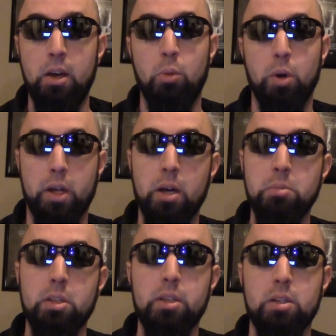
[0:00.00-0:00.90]
When it
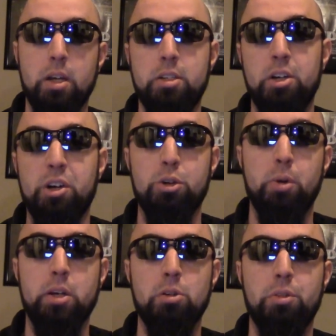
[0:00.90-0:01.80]
comes to this legendary
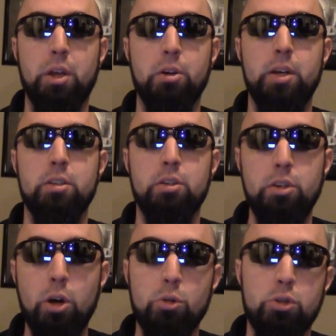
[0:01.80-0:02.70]
director, there is
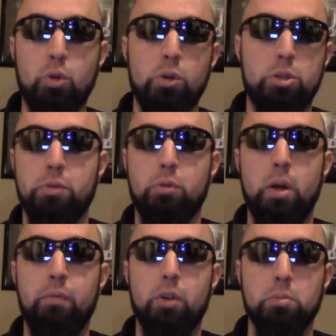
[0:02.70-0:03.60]
no shortage of
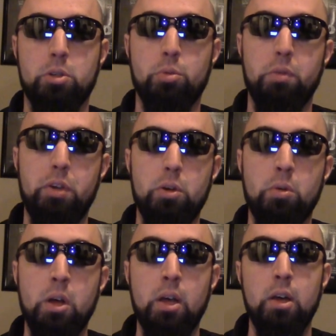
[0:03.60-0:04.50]
great films to
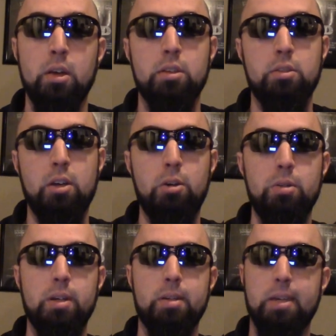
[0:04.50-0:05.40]
review, so
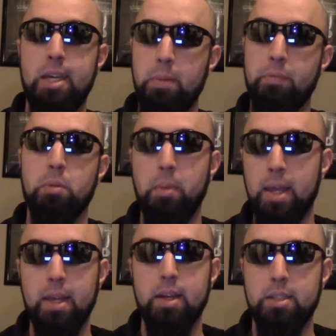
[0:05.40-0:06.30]
to keep from
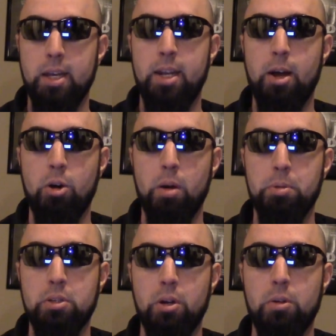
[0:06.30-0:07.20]
making a 10-hour
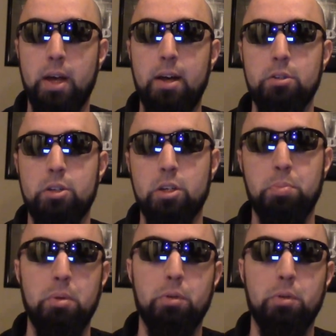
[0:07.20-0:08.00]
episode, I'll just be